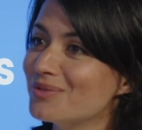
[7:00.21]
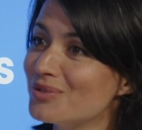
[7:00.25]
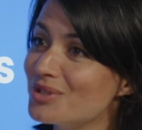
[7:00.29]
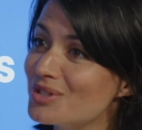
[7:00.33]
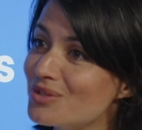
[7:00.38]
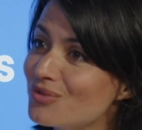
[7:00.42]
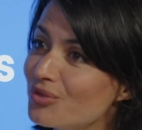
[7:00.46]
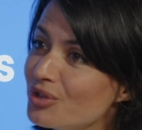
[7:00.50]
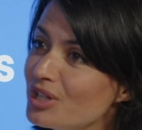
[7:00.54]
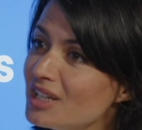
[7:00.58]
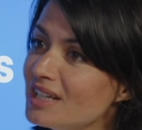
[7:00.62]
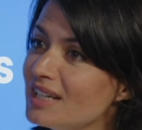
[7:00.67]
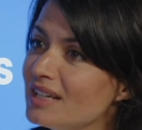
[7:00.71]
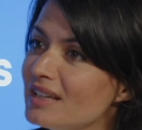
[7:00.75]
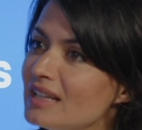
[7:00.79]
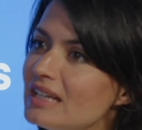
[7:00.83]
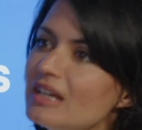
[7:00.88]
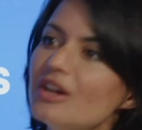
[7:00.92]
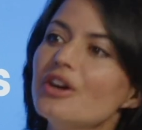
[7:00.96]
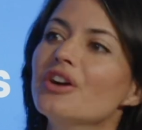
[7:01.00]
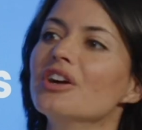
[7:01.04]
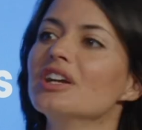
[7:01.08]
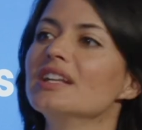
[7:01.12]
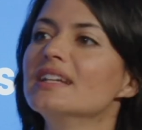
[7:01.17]
was really
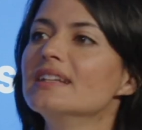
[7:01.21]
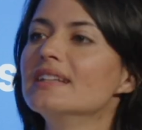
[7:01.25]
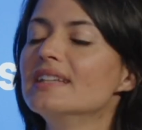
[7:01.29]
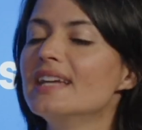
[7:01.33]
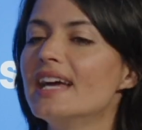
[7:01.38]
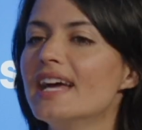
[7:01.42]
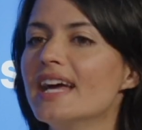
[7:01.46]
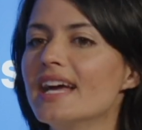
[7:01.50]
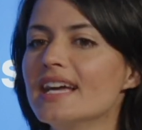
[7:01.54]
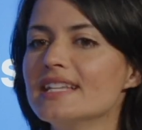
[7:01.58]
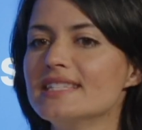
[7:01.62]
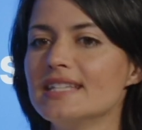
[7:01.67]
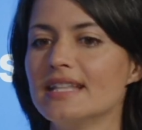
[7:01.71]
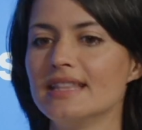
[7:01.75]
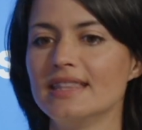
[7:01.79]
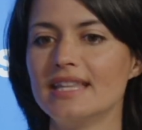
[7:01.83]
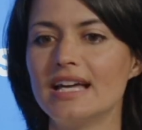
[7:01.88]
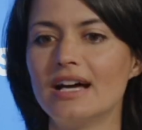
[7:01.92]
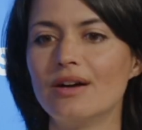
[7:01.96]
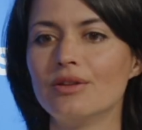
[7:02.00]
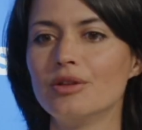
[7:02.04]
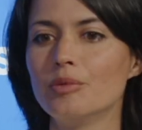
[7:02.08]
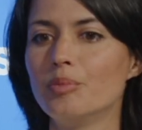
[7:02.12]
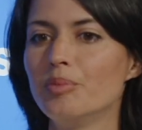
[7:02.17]
the early days, and
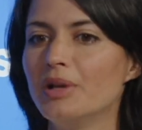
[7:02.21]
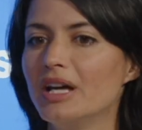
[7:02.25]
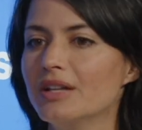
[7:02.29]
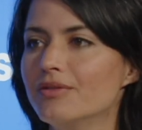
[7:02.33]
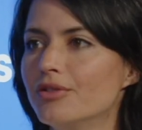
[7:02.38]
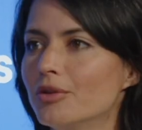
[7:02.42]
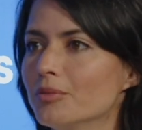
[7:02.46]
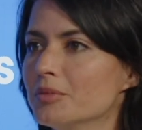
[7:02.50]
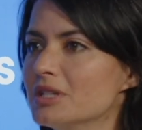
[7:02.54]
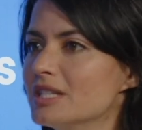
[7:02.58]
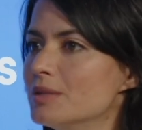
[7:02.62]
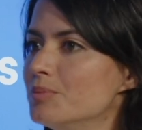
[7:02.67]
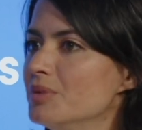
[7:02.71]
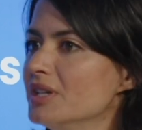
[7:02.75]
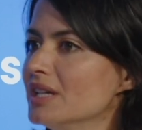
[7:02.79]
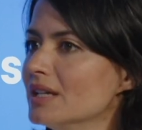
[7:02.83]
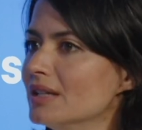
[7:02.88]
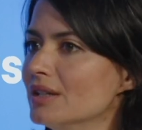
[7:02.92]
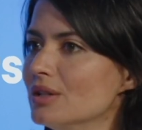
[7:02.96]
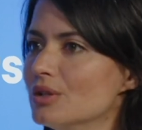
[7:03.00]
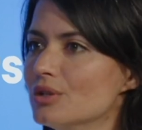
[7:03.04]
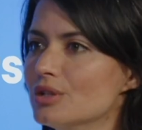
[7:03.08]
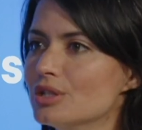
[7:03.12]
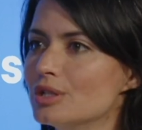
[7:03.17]
now the platform is
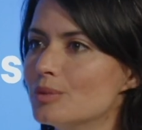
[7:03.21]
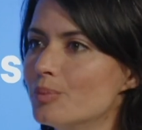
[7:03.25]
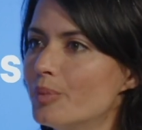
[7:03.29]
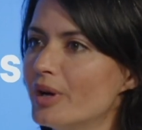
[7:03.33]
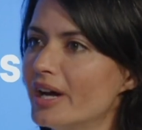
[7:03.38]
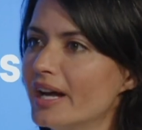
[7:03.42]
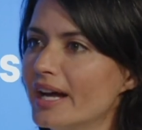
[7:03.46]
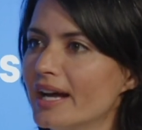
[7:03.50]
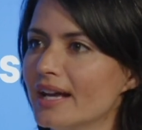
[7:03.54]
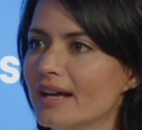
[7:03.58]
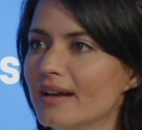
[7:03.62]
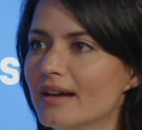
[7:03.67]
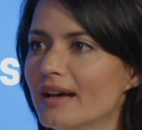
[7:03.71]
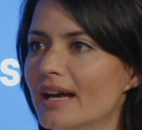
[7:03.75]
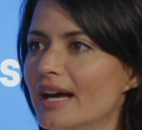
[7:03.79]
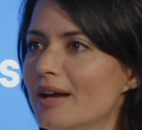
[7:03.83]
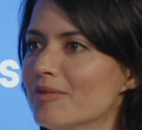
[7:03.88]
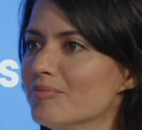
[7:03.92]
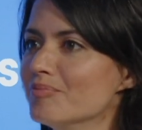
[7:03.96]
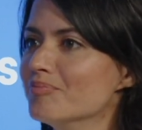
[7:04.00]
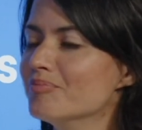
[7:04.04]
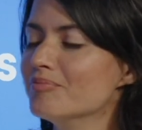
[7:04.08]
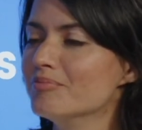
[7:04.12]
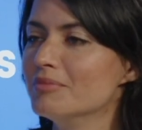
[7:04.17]
being used
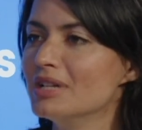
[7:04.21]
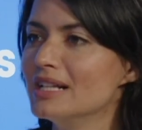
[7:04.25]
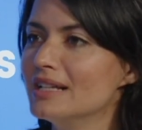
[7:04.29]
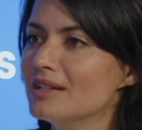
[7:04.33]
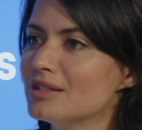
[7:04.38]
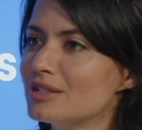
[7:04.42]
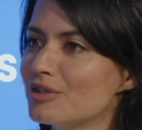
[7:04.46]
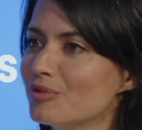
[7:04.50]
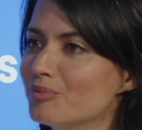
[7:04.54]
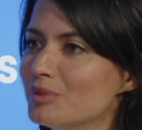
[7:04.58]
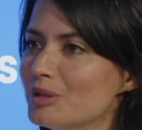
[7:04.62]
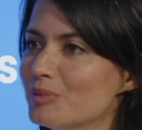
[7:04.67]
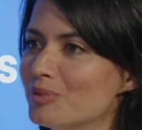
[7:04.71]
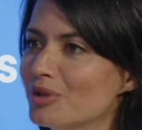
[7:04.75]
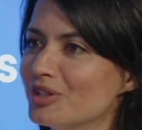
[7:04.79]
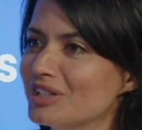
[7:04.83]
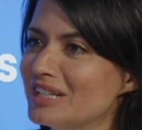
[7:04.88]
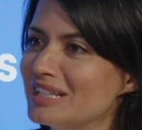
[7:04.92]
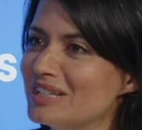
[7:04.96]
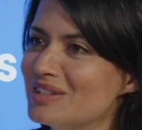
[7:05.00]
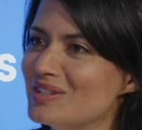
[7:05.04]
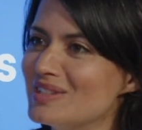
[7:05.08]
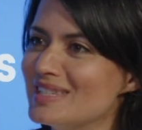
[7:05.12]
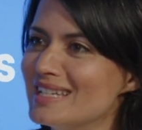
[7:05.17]
by millions of people
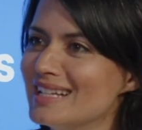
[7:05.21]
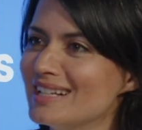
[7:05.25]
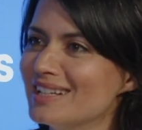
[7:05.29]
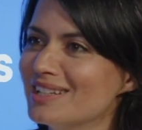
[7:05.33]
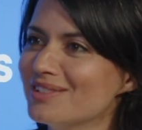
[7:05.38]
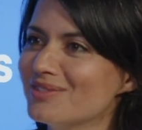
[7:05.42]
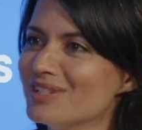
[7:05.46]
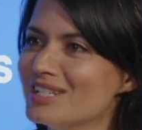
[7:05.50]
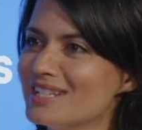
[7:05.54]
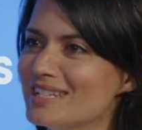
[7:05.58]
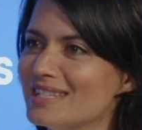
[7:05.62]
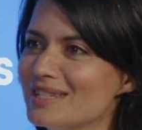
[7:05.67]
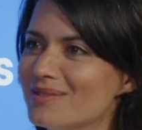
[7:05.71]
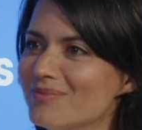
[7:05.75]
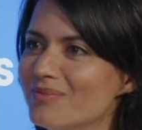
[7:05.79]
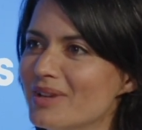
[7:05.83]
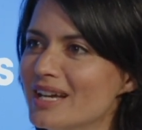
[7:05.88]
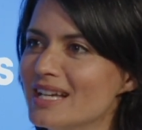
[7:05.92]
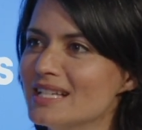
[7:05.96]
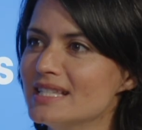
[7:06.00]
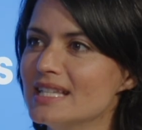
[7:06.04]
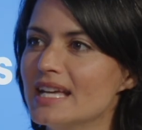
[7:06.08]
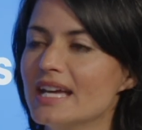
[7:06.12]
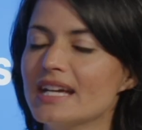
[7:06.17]
in New Zealand, which is
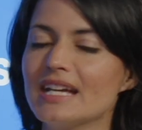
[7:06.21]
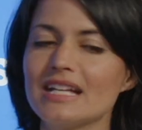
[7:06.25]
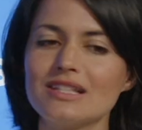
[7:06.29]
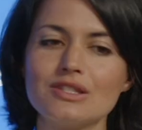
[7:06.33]
amazing.